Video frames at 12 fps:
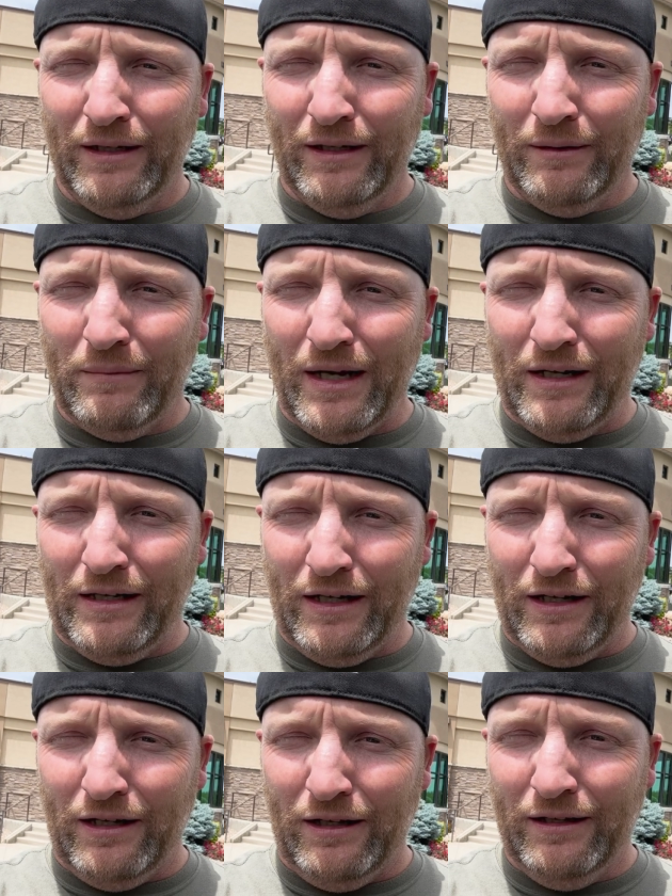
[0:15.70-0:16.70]
Made a
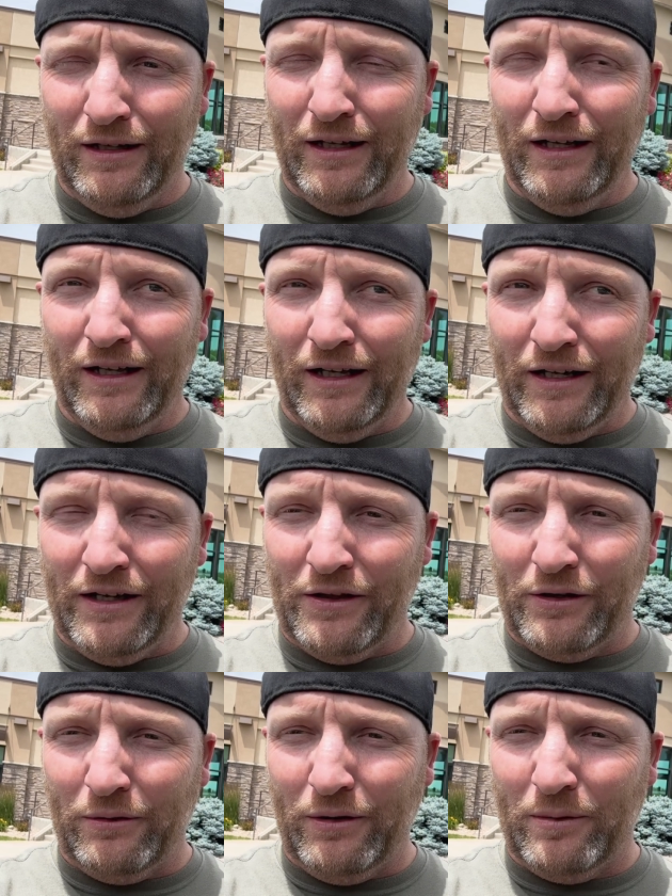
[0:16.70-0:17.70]
deal,
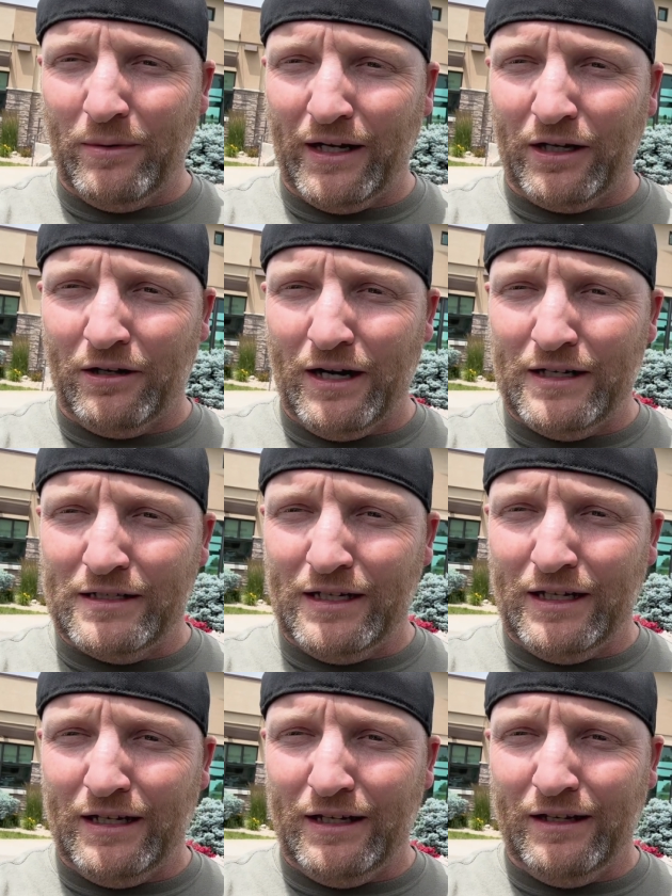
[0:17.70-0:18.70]
another one of my
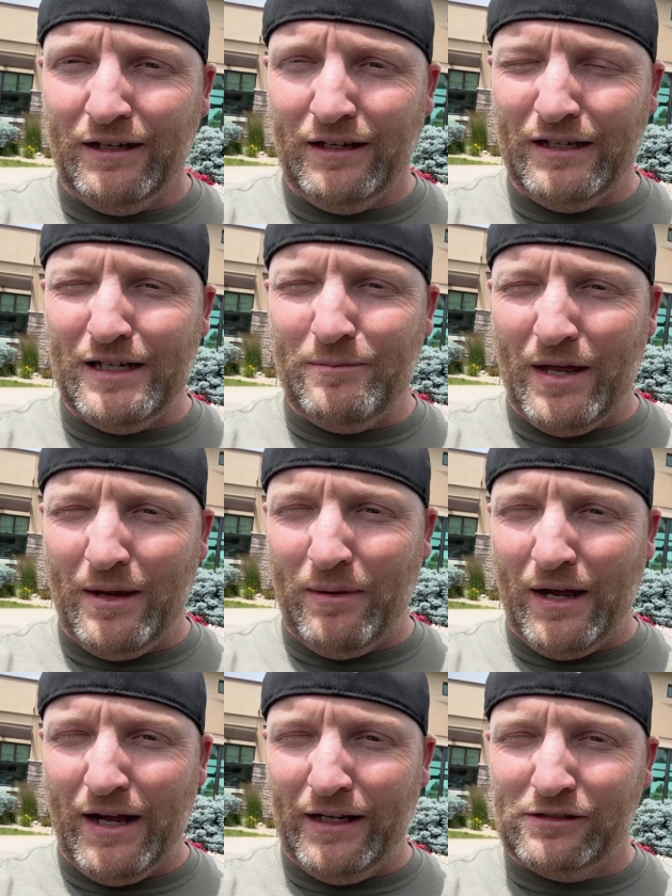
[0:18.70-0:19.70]
crazy eBay
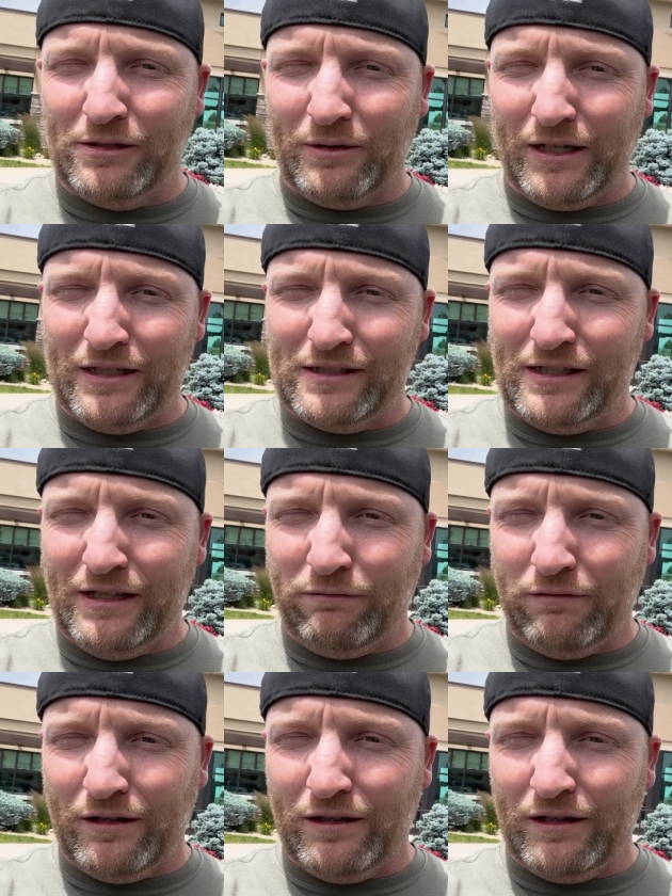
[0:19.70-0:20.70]
buys, so we're gonna see if
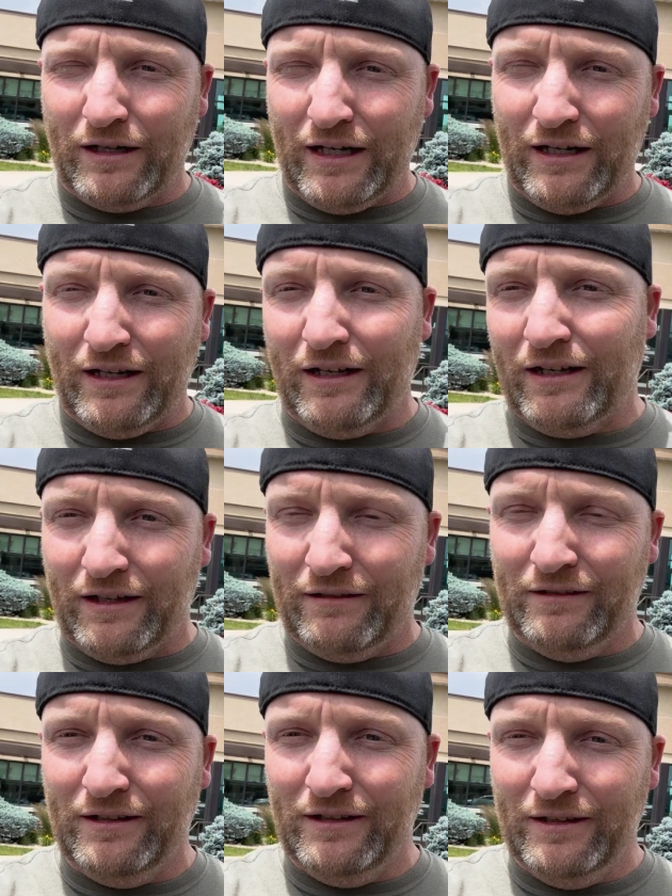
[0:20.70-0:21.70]
we're getting
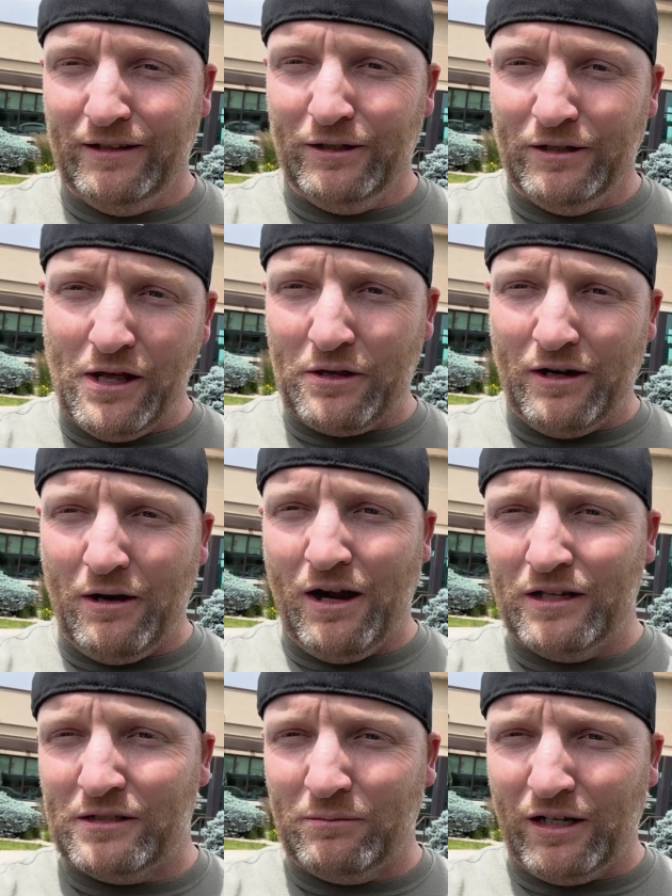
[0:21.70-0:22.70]
another
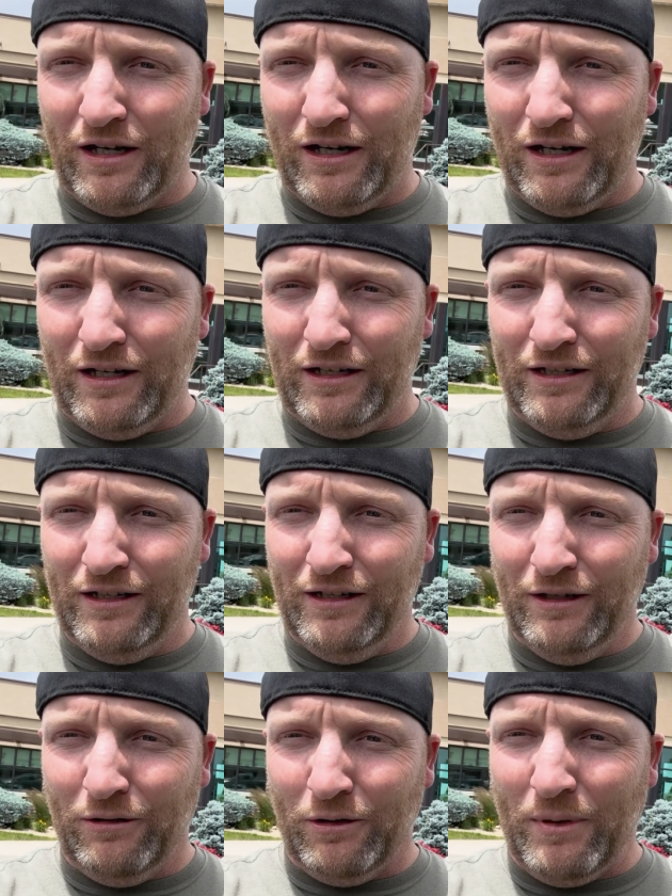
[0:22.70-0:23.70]
awesome car
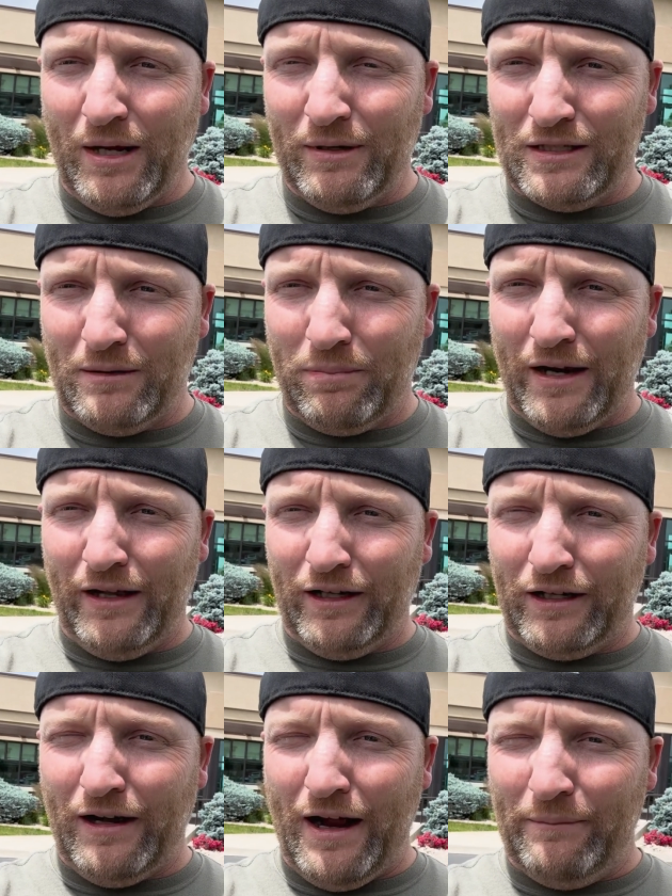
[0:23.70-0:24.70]
or maybe it's a pile of
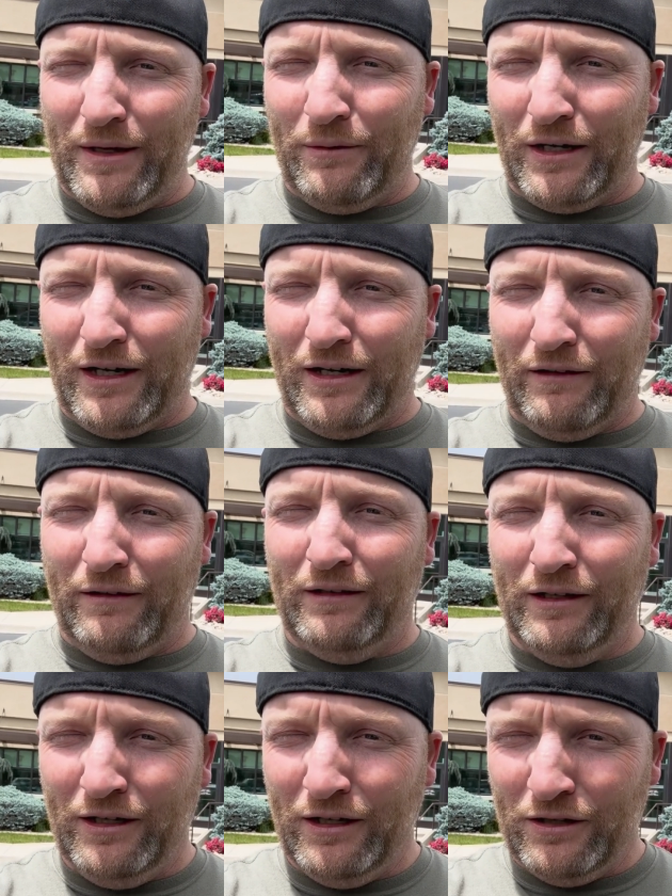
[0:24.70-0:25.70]
crap, and then we're
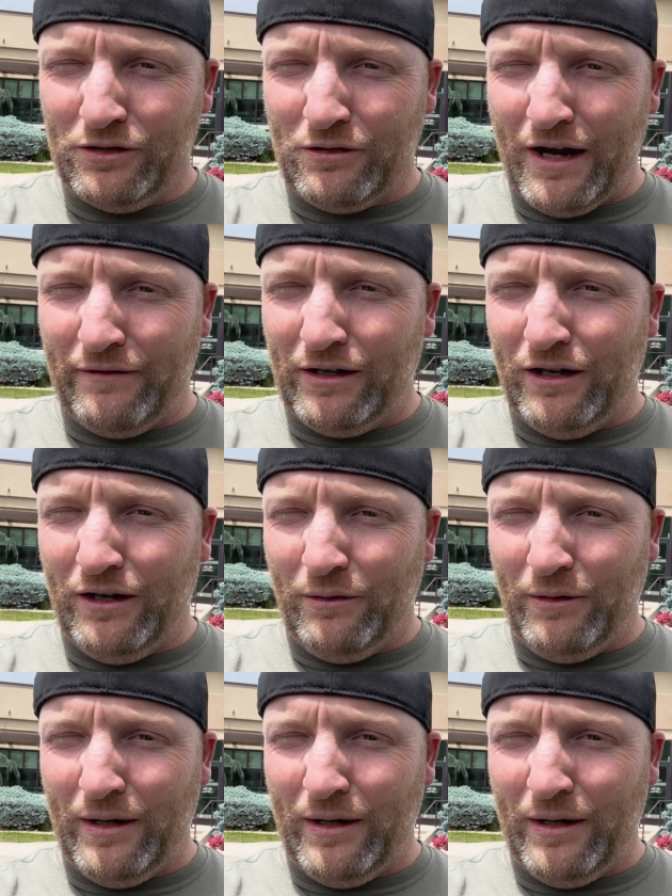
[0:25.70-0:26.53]
gonna drive it all the way